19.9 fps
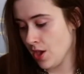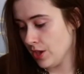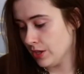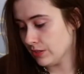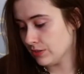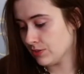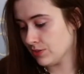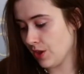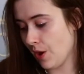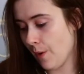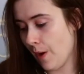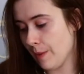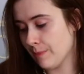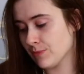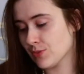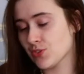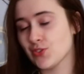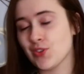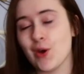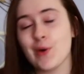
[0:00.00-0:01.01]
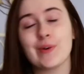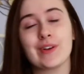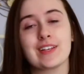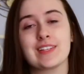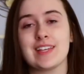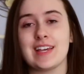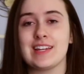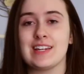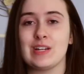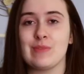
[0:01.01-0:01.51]
So I'm so
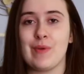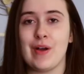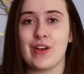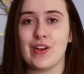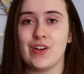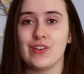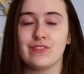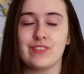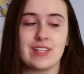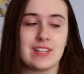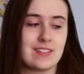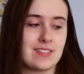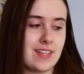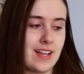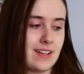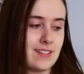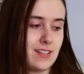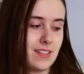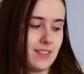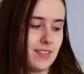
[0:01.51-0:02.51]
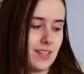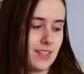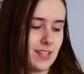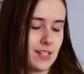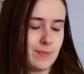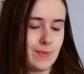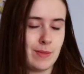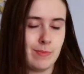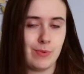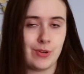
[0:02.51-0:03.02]
excited about all these things. I think
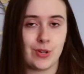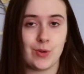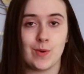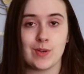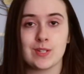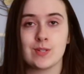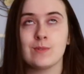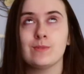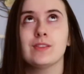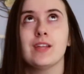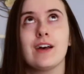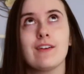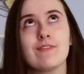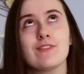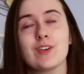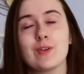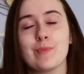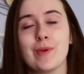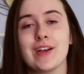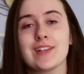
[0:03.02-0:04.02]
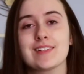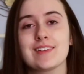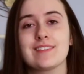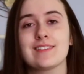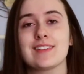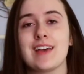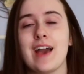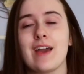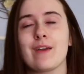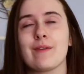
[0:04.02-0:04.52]
these people are going to love their
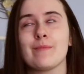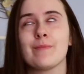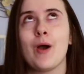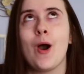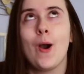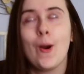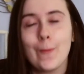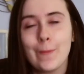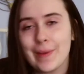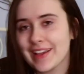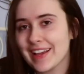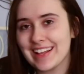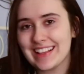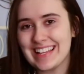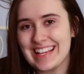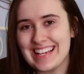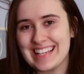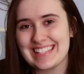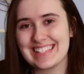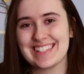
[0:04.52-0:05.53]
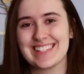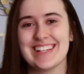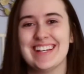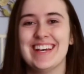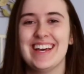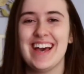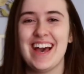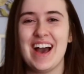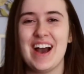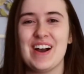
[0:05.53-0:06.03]
presents. I am hoping at least,
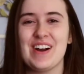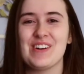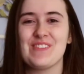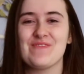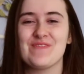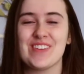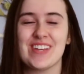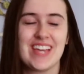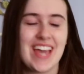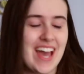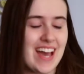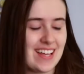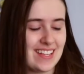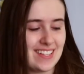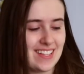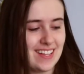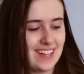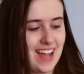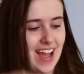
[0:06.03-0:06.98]
um, but yeah.